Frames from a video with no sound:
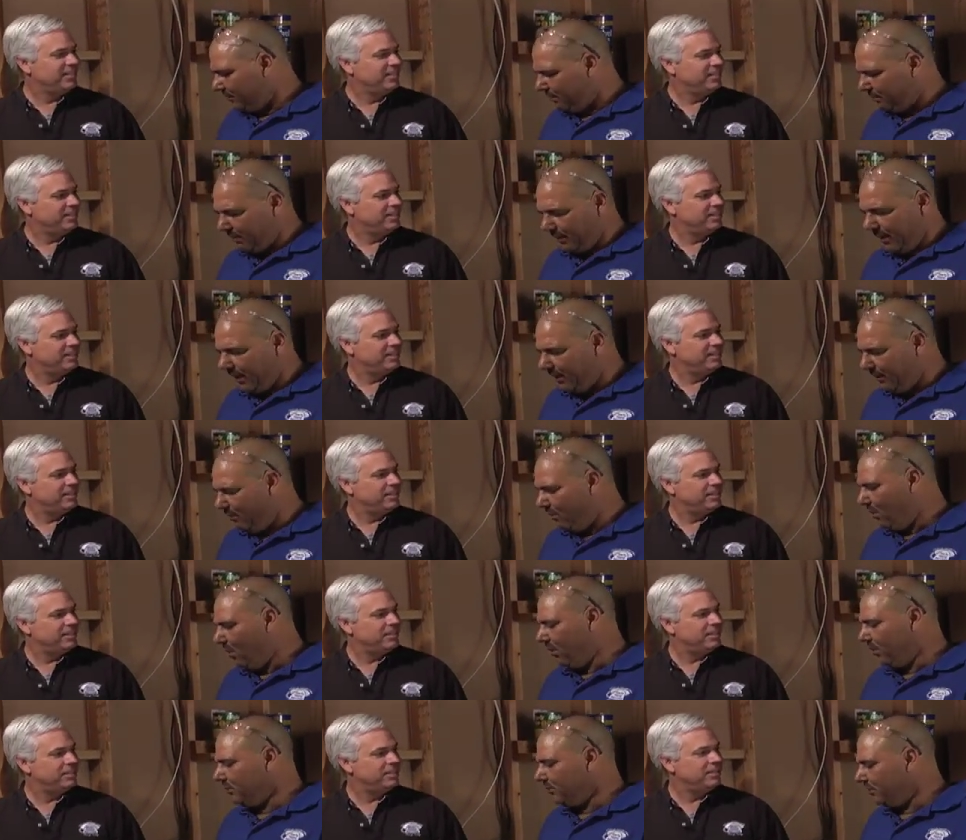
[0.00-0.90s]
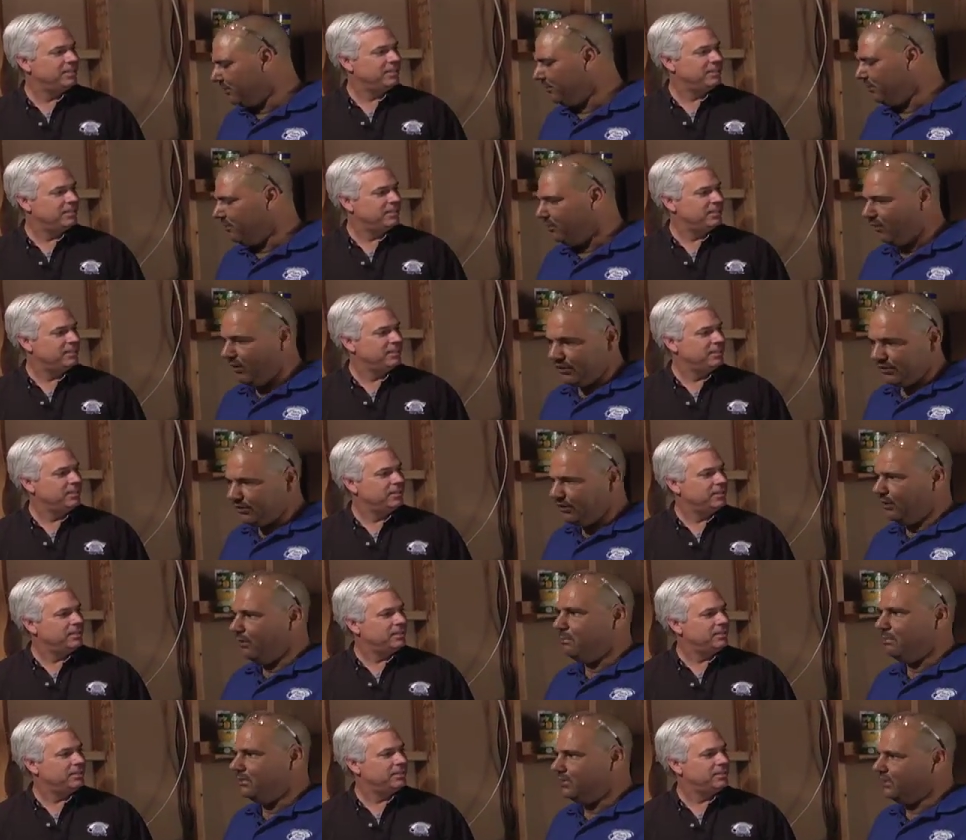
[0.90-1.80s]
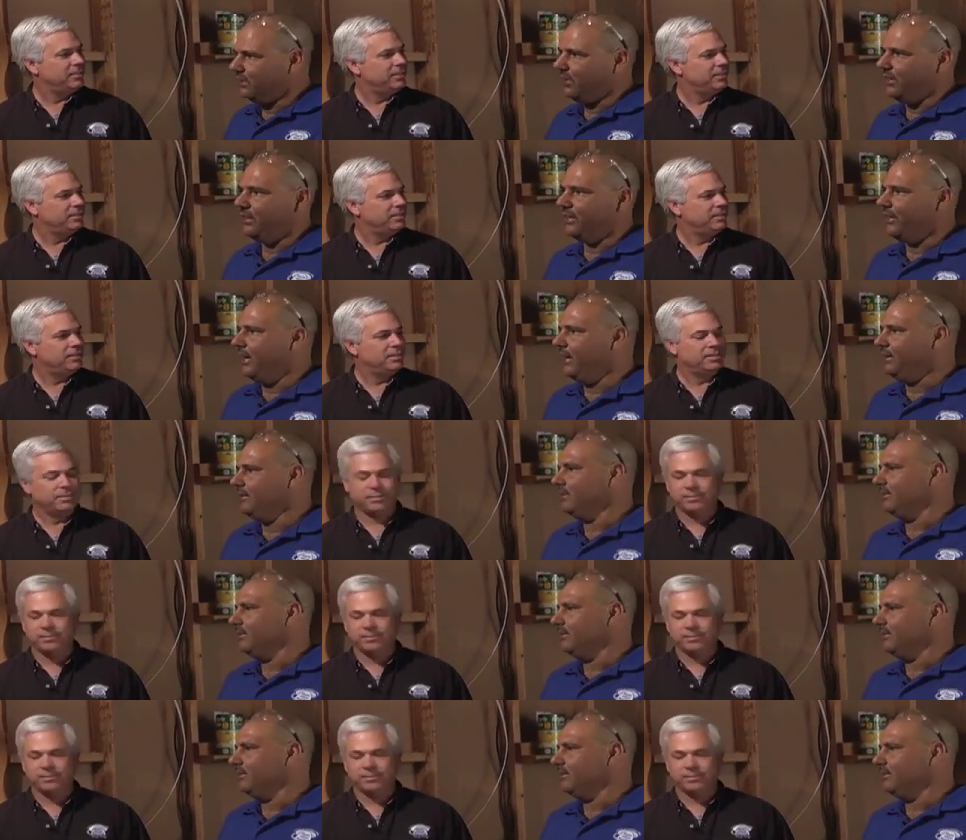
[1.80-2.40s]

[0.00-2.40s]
Speaker 1: behind walls and flush up instead of down